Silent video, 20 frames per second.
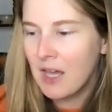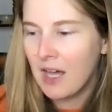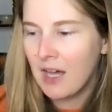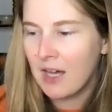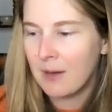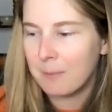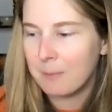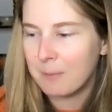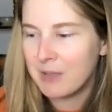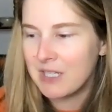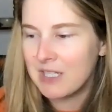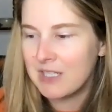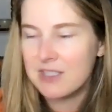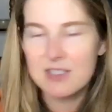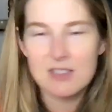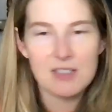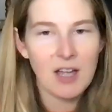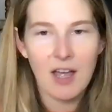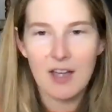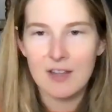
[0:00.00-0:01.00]
But
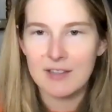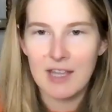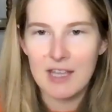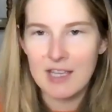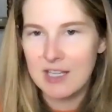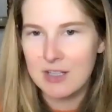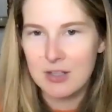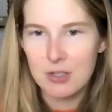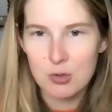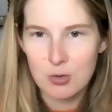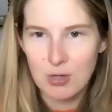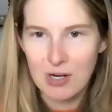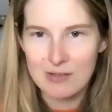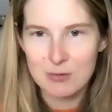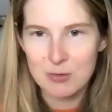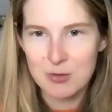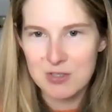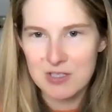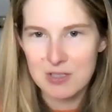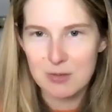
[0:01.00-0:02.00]
it's not like in the
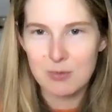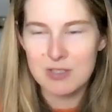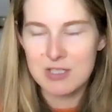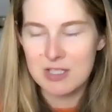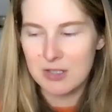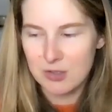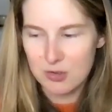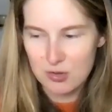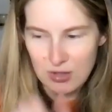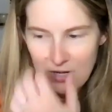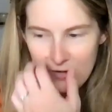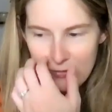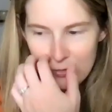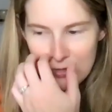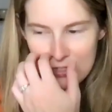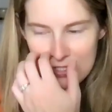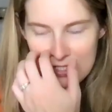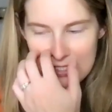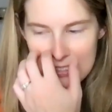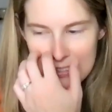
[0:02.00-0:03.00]
driver's seat. What's in the
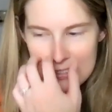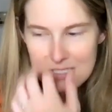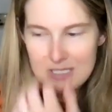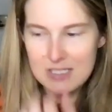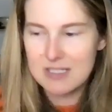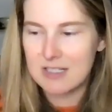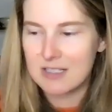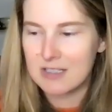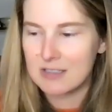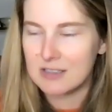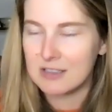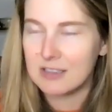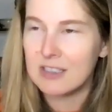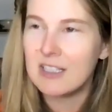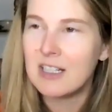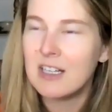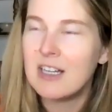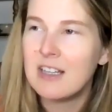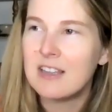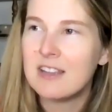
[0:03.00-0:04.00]
driver's seat is still
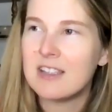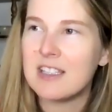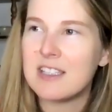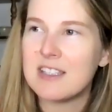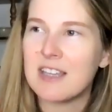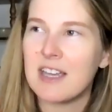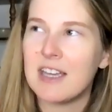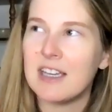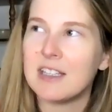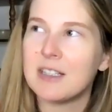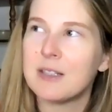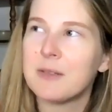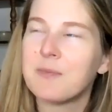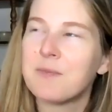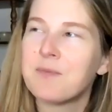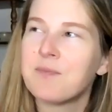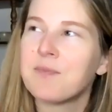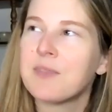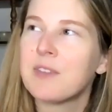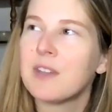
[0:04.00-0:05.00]
these like
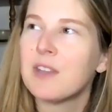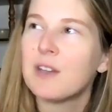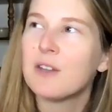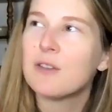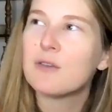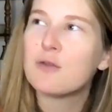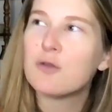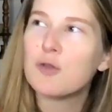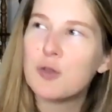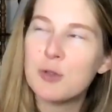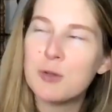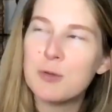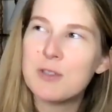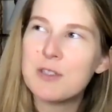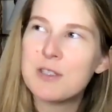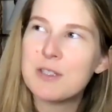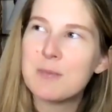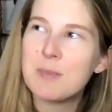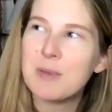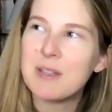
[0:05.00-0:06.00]

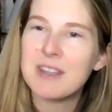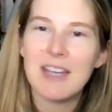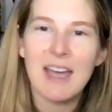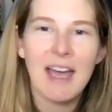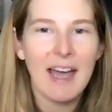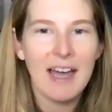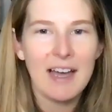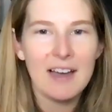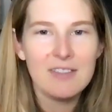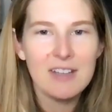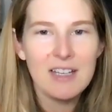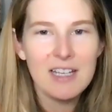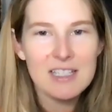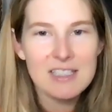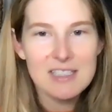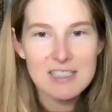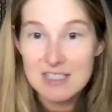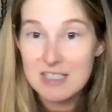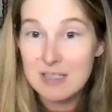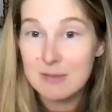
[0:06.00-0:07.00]
fruits, but that have like
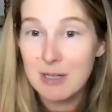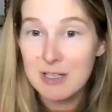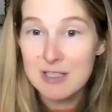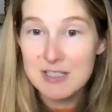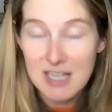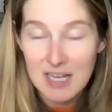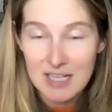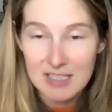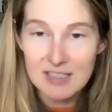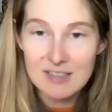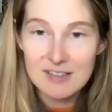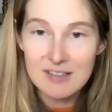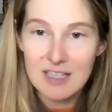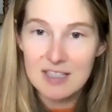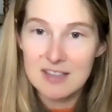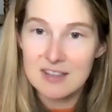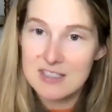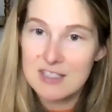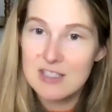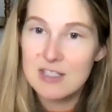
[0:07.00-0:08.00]
a decent amount of tannin.
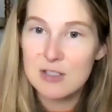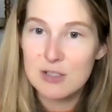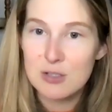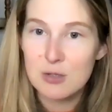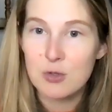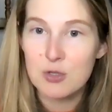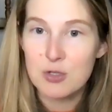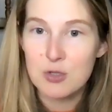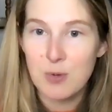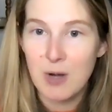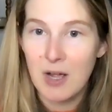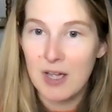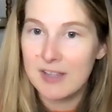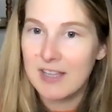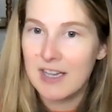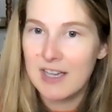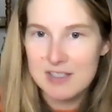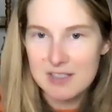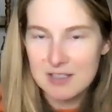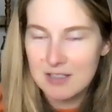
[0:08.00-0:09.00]
Like this is an orange wine
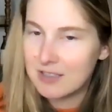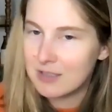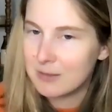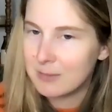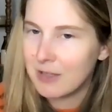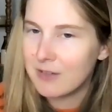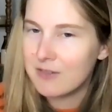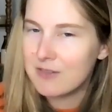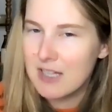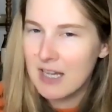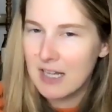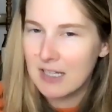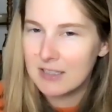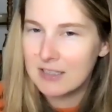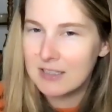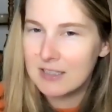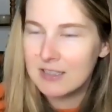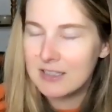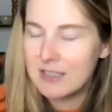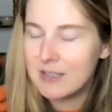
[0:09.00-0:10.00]
that has a good amount of
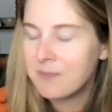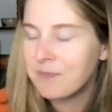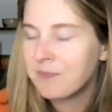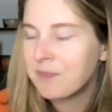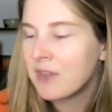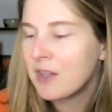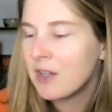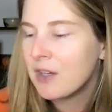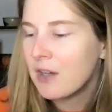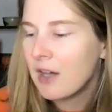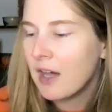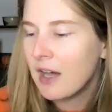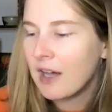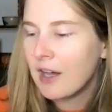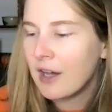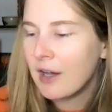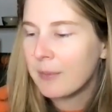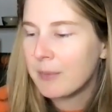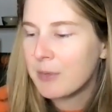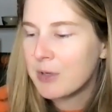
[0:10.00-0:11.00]
tannin in
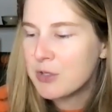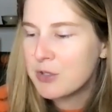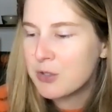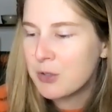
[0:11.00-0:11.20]
it.